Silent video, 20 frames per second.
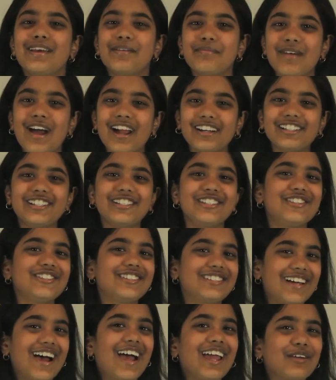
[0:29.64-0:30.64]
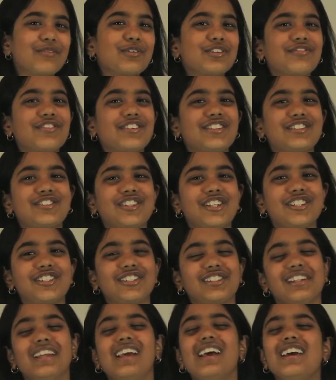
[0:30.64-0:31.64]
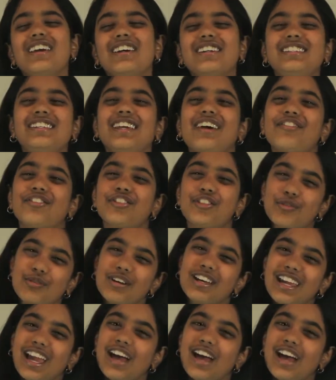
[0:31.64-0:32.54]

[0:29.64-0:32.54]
Imagine you dying with frustration because you have three